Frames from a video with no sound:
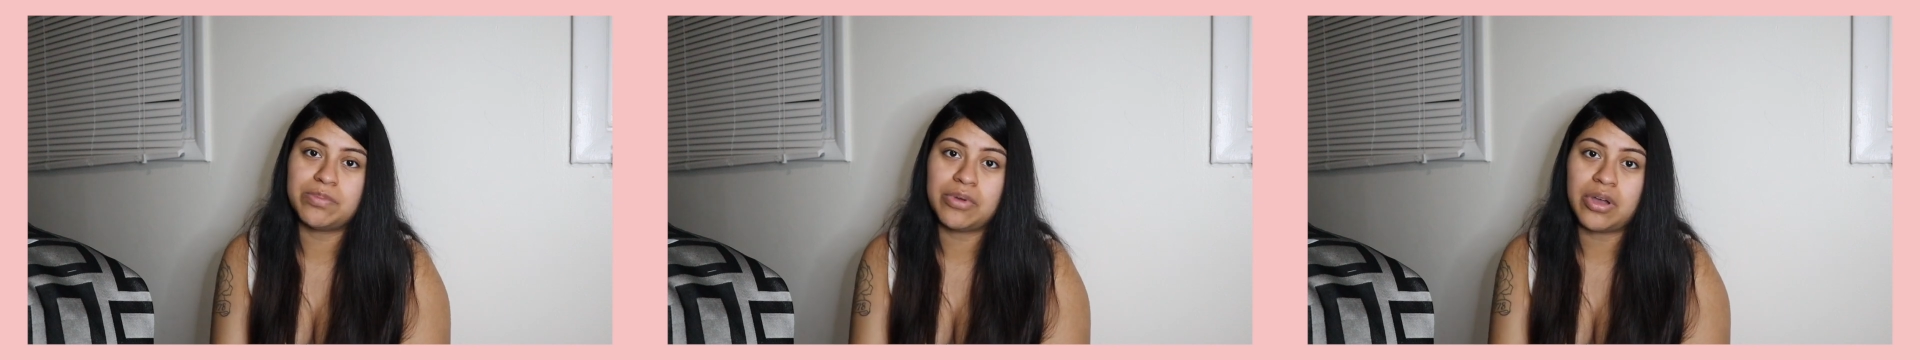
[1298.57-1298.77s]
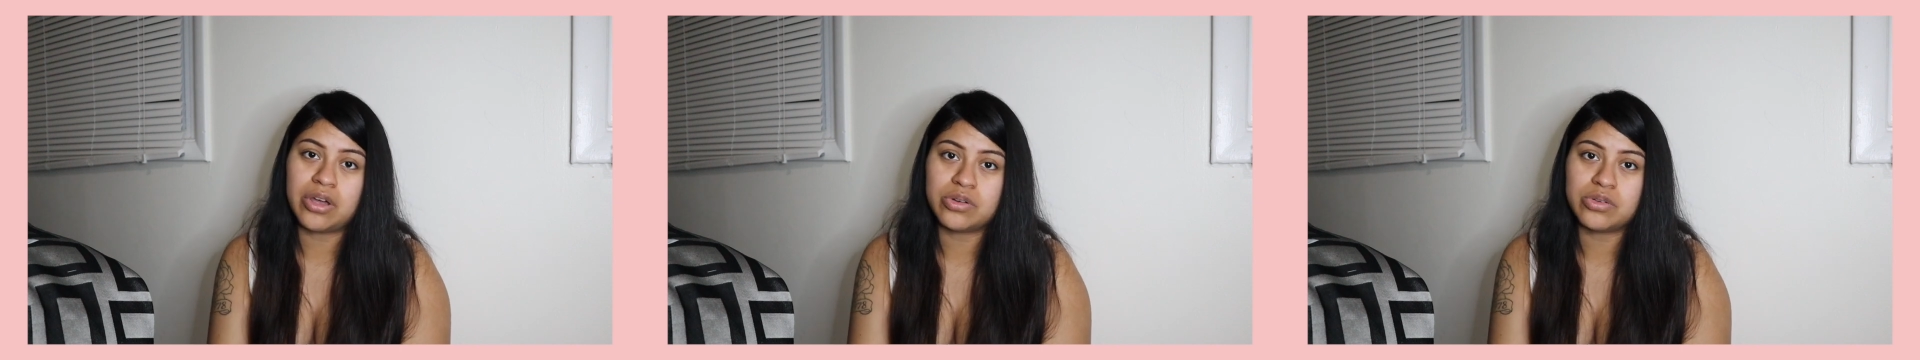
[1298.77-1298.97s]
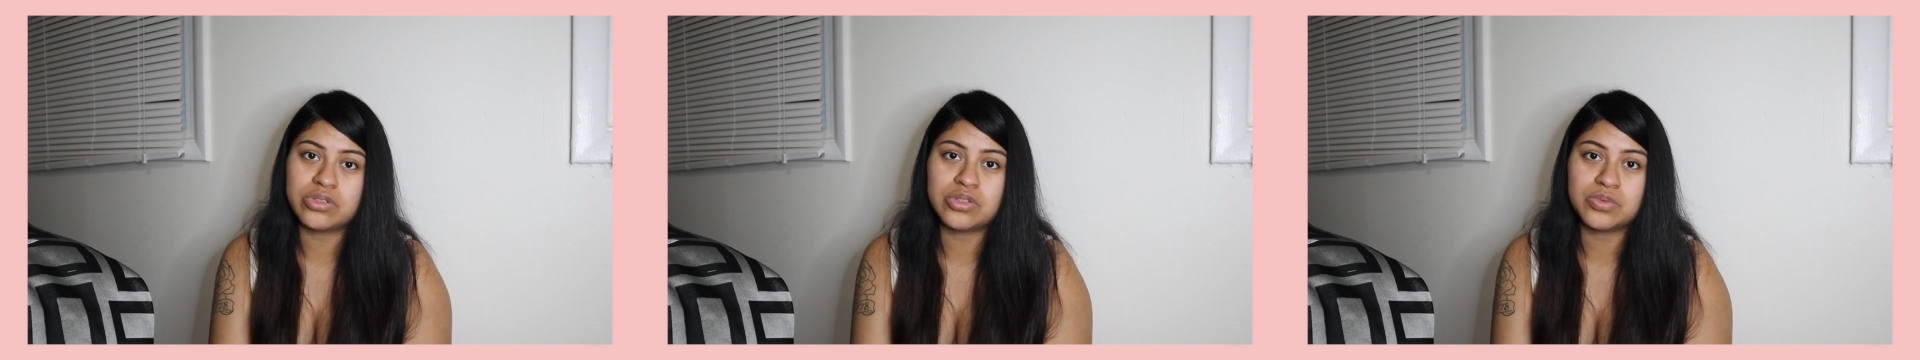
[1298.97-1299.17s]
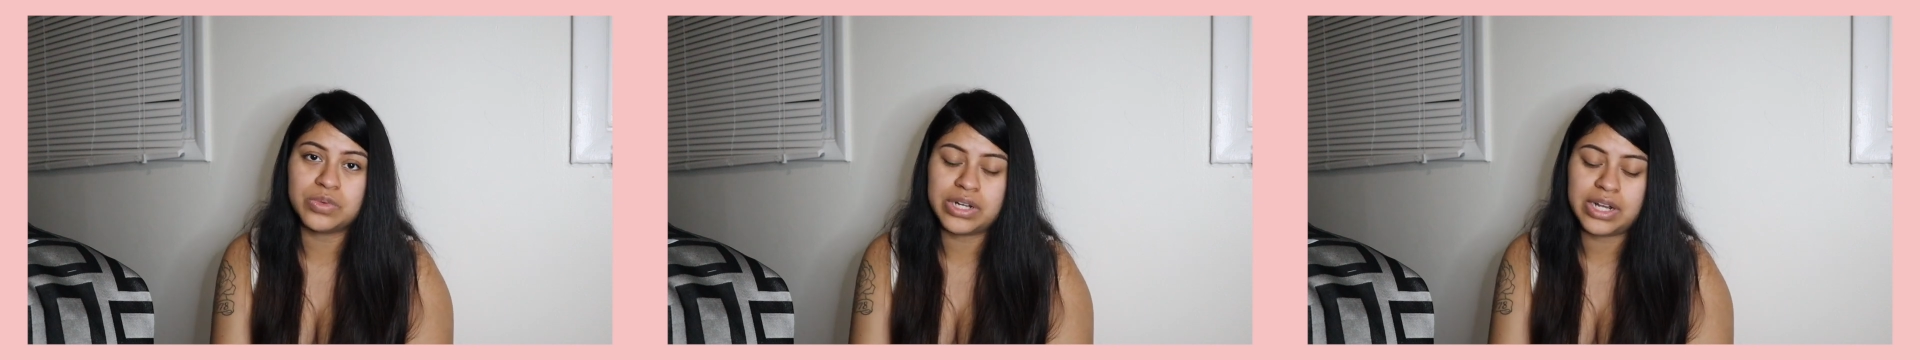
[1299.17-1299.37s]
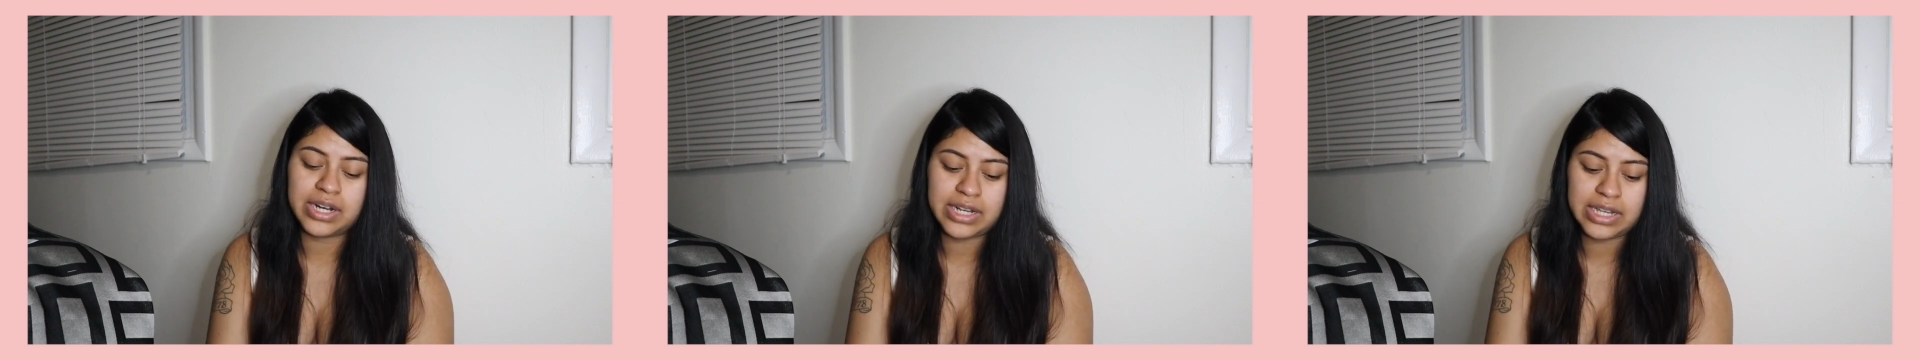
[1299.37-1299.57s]
bottles
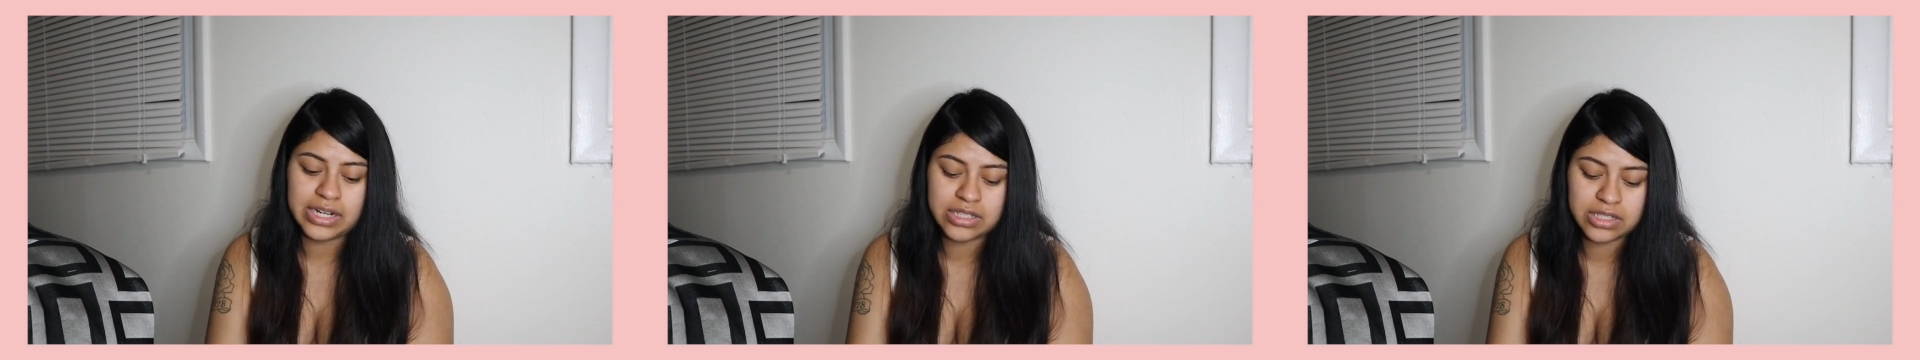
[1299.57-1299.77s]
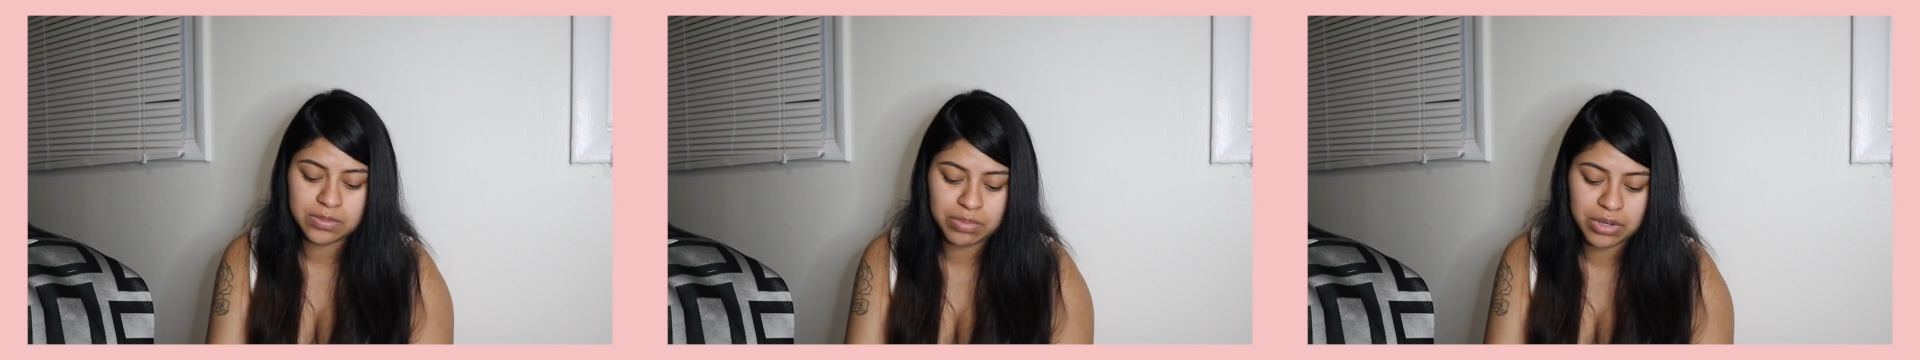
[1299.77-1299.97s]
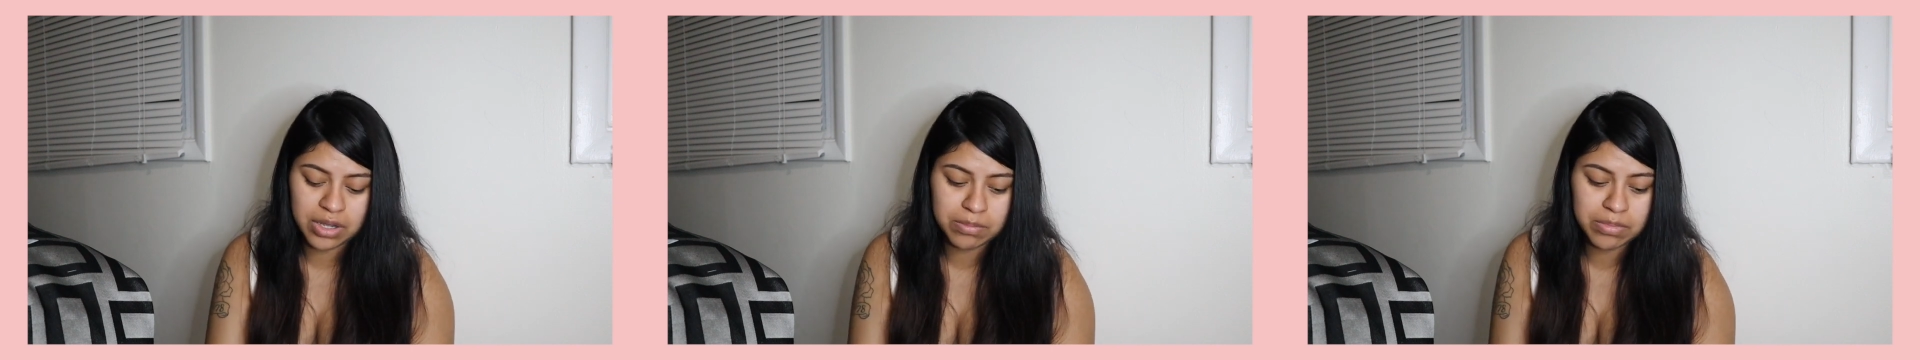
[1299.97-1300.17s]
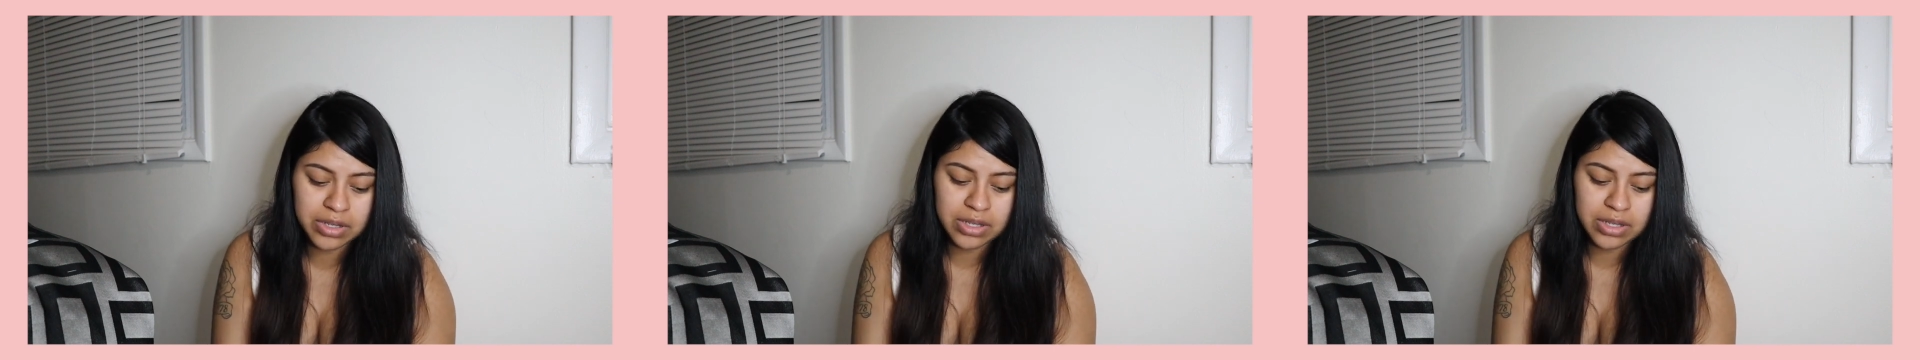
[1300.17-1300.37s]
when I needed to pump.